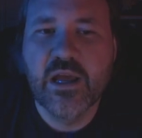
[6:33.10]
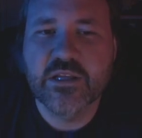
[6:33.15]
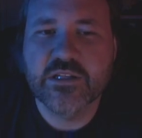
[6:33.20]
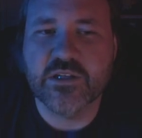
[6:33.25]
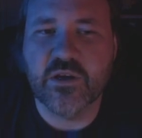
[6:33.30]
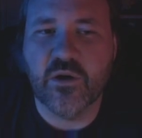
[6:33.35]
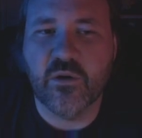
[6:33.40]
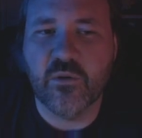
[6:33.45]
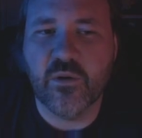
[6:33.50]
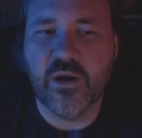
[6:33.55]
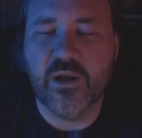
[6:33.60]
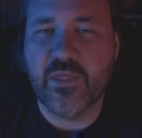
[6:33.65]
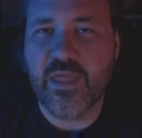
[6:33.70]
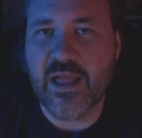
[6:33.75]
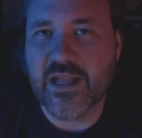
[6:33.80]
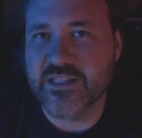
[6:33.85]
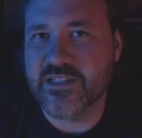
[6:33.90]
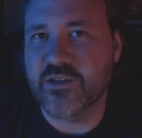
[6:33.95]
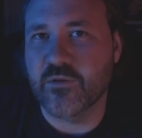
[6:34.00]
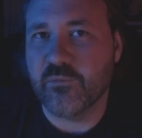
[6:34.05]
So uh,
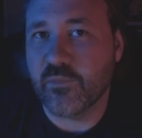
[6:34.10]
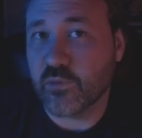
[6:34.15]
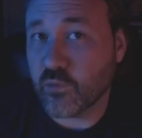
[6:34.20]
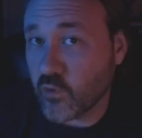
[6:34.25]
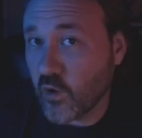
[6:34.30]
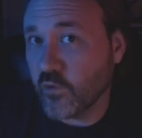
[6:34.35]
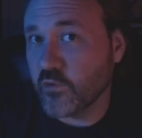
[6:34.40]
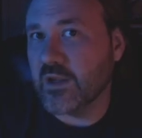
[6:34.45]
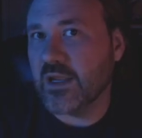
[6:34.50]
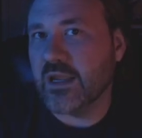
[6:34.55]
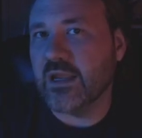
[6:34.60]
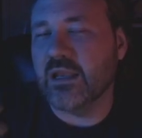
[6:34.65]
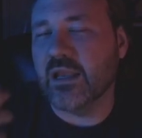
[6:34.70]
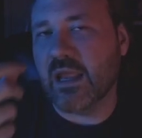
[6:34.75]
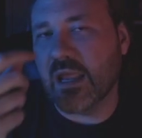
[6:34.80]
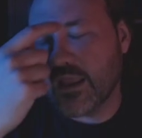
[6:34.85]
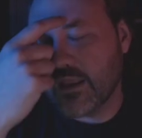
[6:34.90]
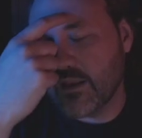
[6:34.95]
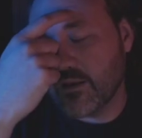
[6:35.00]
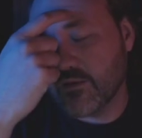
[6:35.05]
that's the protein
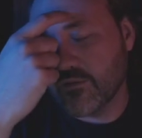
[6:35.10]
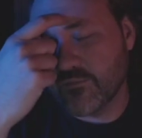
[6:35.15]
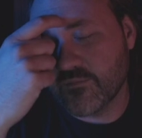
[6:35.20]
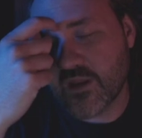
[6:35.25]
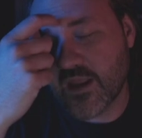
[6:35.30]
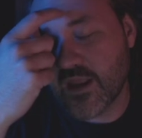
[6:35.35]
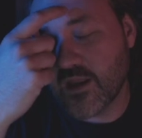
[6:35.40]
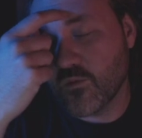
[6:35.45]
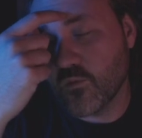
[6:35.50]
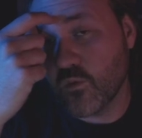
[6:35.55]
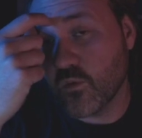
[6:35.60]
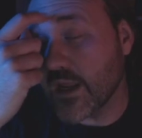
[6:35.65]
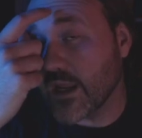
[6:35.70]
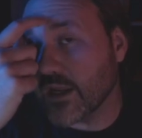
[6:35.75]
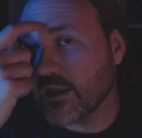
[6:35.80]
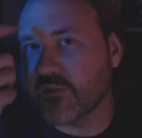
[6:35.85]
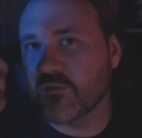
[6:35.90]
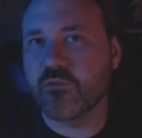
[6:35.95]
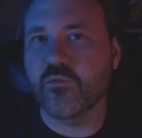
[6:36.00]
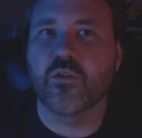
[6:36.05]
in in
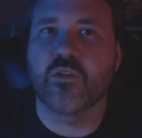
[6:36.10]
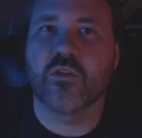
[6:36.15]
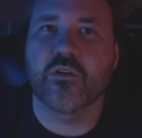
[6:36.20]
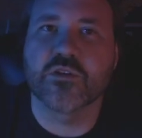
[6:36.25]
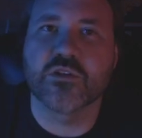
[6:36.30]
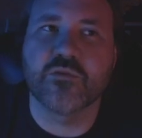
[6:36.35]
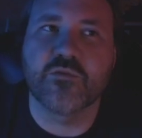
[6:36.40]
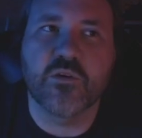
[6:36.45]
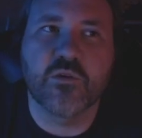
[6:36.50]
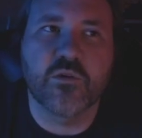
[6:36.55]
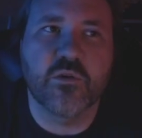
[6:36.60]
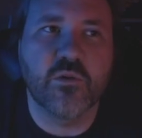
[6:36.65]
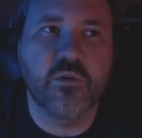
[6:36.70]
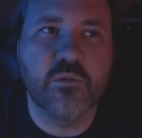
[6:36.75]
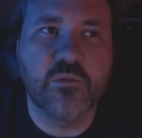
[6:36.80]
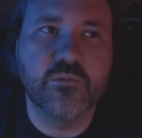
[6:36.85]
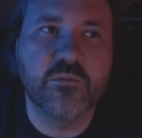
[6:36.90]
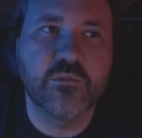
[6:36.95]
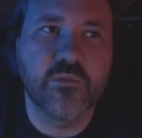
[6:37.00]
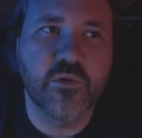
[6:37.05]
wheat, for those of you
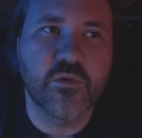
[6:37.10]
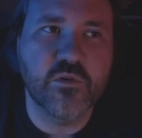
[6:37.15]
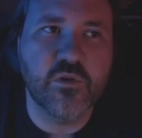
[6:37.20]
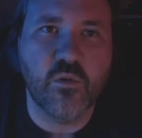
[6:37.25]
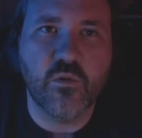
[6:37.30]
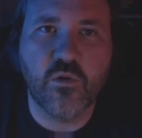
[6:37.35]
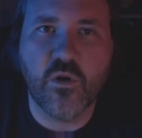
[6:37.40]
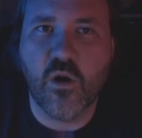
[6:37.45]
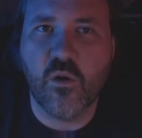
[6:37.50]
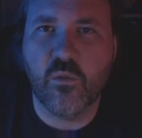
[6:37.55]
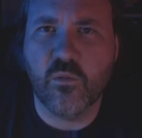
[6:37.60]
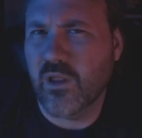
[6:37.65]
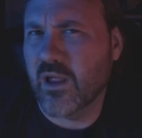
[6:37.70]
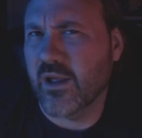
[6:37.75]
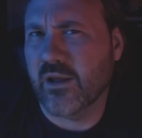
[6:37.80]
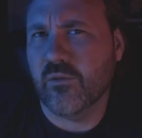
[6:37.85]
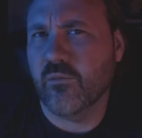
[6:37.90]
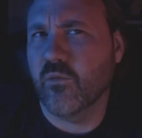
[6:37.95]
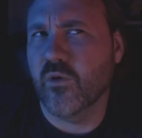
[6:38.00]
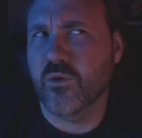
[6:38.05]
who don't know,
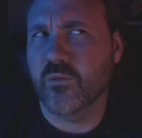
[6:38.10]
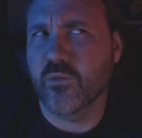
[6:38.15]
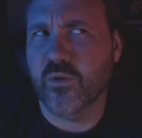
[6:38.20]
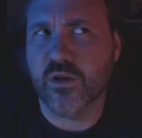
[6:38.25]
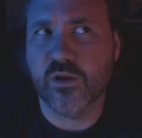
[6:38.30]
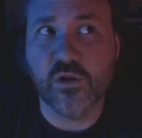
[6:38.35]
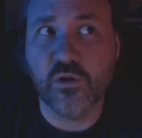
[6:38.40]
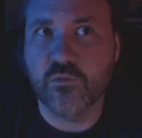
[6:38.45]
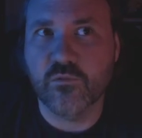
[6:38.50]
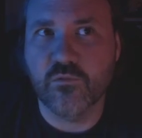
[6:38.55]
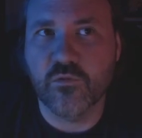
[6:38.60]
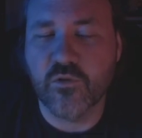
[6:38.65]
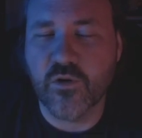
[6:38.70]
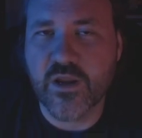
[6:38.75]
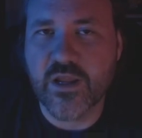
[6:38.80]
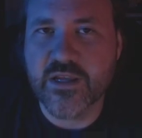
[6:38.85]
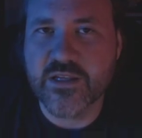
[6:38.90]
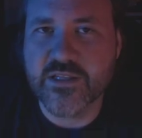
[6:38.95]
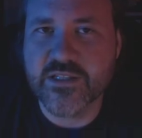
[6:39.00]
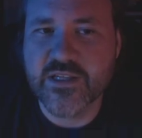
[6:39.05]
like wonder what
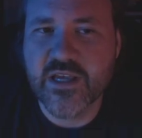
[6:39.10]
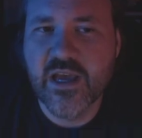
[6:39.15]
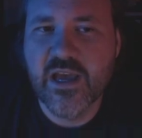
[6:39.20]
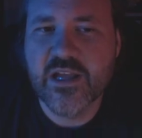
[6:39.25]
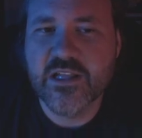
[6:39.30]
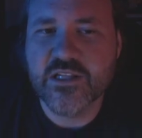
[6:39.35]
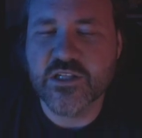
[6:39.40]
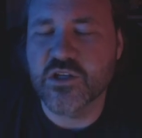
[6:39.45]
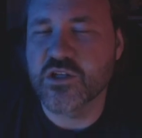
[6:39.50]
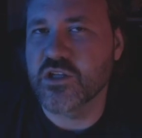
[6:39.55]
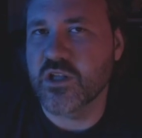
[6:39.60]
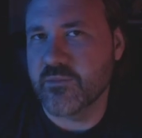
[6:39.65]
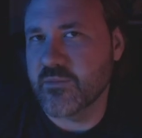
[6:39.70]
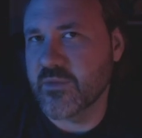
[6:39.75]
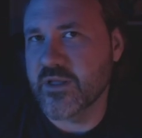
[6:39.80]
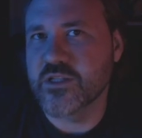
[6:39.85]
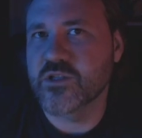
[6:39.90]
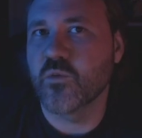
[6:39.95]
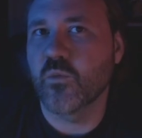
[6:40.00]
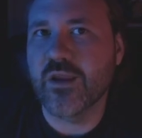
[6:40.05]
gluten-free is. It usually
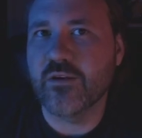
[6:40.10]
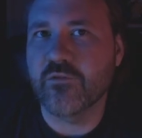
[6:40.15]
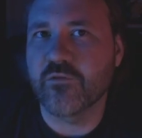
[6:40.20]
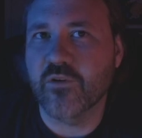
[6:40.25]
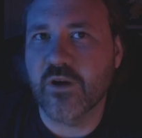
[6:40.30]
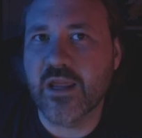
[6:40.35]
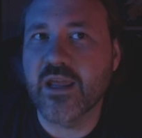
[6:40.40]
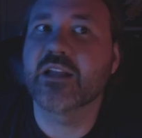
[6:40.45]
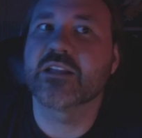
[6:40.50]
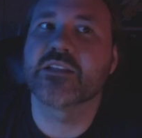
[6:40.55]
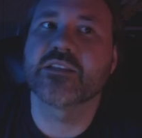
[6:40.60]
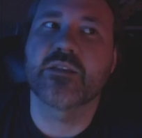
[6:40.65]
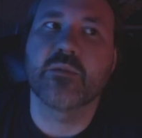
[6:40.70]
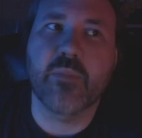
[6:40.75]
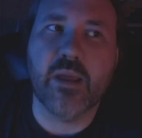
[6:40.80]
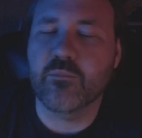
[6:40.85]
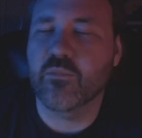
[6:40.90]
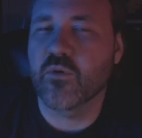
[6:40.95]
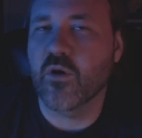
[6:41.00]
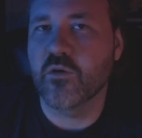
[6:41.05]
means wheat-free. It's the
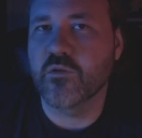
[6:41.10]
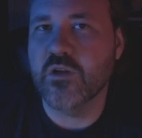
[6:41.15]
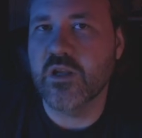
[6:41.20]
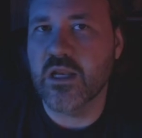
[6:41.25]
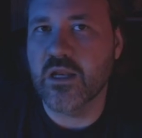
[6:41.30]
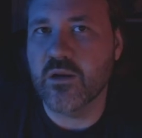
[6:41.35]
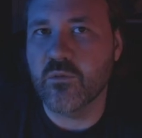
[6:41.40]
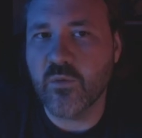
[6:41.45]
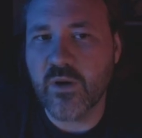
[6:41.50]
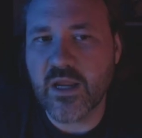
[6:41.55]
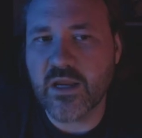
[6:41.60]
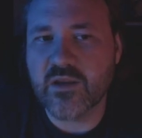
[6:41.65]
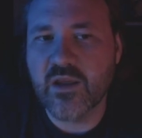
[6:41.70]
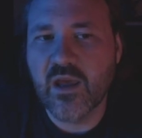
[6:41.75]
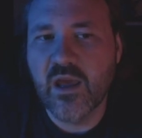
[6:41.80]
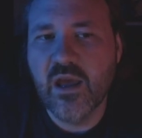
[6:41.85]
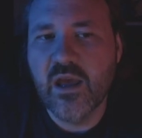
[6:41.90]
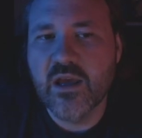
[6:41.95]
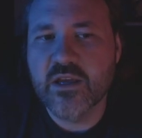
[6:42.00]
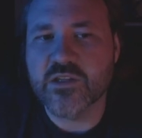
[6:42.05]
main protein in wheat.
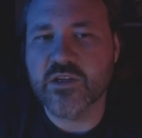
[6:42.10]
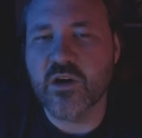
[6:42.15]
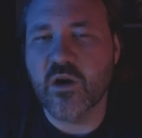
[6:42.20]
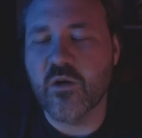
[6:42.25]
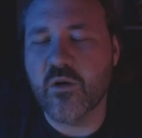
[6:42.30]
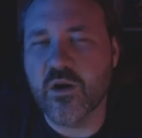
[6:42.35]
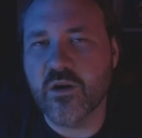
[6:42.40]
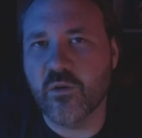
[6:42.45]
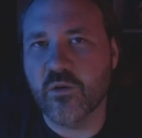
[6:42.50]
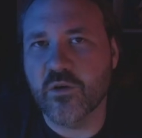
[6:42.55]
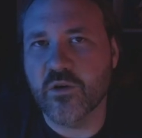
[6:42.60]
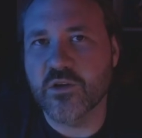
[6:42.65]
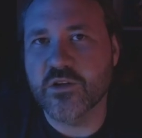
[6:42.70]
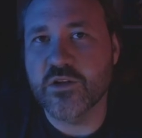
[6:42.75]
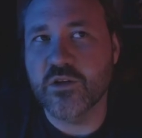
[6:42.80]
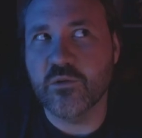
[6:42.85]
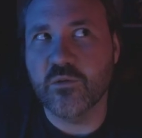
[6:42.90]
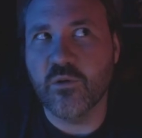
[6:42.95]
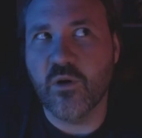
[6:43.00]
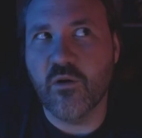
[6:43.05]
So in order
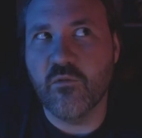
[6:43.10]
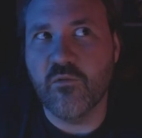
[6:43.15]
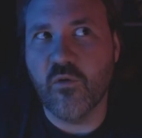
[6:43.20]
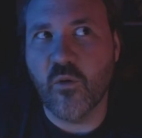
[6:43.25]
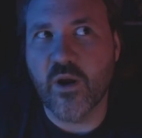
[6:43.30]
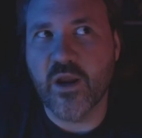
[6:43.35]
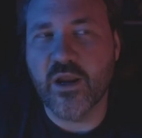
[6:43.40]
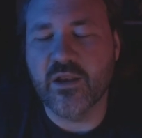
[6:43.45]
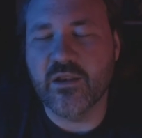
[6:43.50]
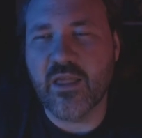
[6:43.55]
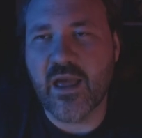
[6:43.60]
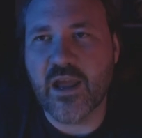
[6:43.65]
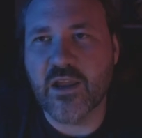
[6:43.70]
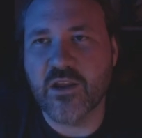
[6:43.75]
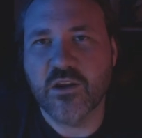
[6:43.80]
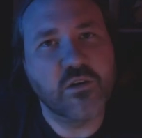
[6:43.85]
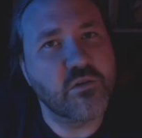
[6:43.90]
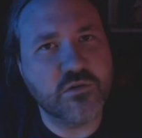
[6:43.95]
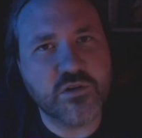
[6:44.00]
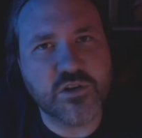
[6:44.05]
to avoid that,
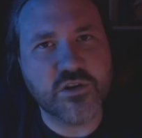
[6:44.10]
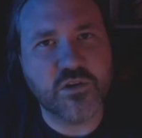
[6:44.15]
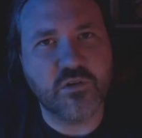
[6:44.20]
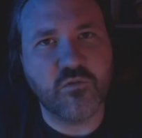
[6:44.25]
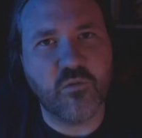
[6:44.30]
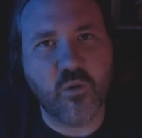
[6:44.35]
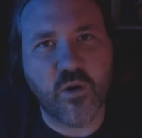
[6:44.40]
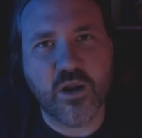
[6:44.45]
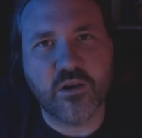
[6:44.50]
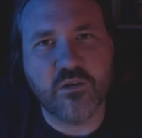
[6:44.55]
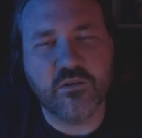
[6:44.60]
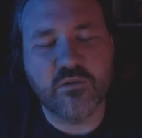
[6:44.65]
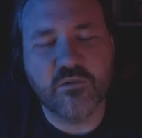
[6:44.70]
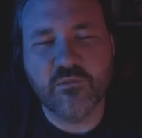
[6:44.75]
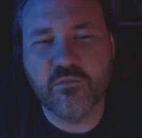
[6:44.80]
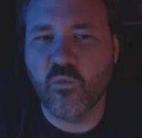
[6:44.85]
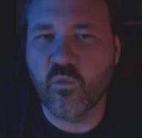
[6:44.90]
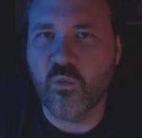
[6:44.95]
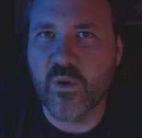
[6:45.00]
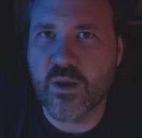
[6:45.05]
you just avoid
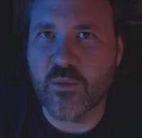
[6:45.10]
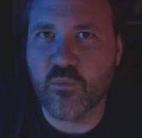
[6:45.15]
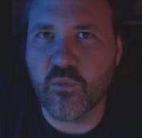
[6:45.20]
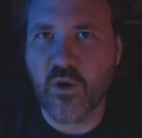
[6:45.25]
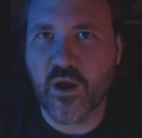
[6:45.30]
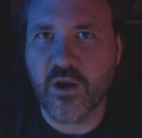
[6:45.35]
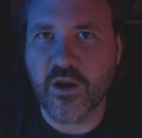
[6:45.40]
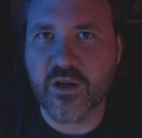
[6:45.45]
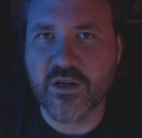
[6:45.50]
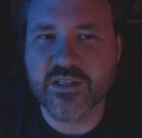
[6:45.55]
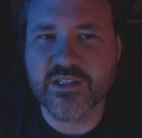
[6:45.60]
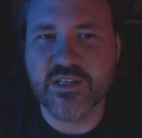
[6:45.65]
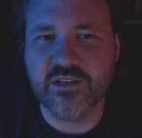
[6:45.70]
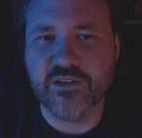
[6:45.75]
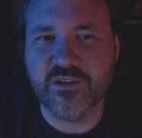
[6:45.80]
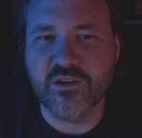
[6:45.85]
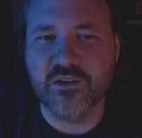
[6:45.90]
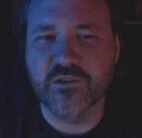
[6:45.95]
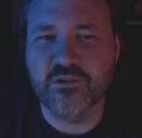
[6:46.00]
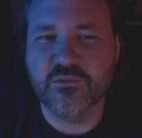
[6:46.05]
wheat products,
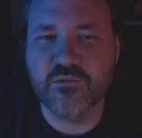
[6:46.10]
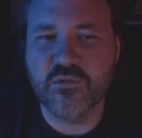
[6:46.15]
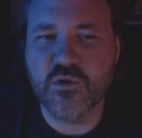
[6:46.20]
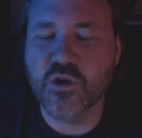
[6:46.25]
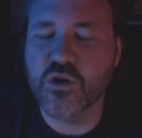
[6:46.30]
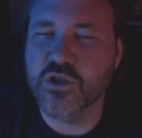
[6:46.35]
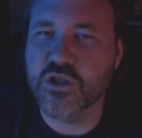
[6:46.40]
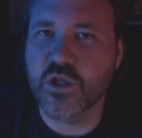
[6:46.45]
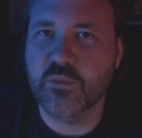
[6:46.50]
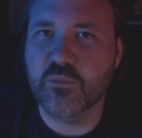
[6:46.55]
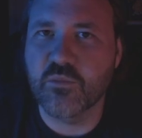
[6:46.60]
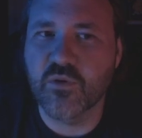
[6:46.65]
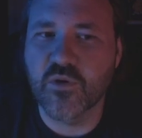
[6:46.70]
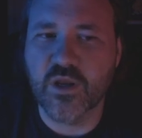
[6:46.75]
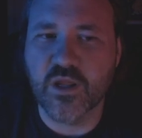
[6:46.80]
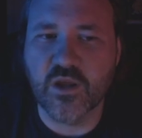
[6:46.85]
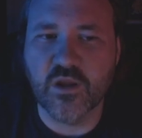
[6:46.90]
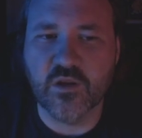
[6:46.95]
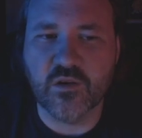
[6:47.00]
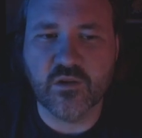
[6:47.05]
and you're usually
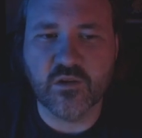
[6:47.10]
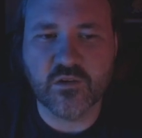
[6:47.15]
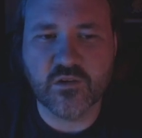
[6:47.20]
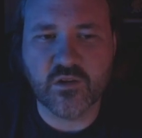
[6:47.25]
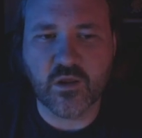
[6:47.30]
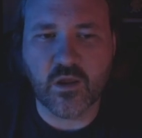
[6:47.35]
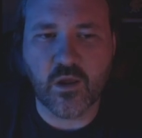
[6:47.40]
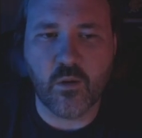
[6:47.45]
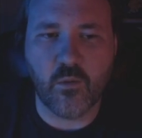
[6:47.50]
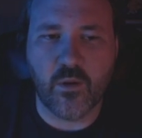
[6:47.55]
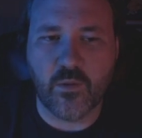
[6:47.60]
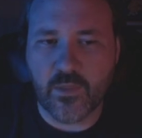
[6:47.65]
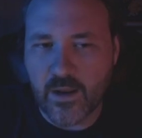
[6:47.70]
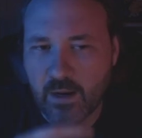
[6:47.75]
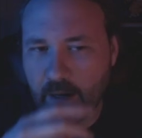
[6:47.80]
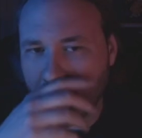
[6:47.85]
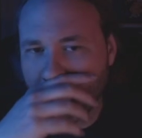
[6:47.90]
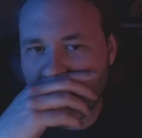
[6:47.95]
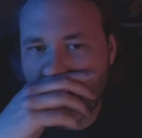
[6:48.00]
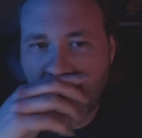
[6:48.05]
pretty good to go on
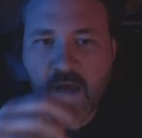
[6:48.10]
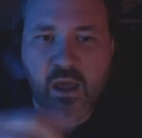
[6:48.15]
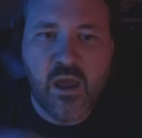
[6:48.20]
there.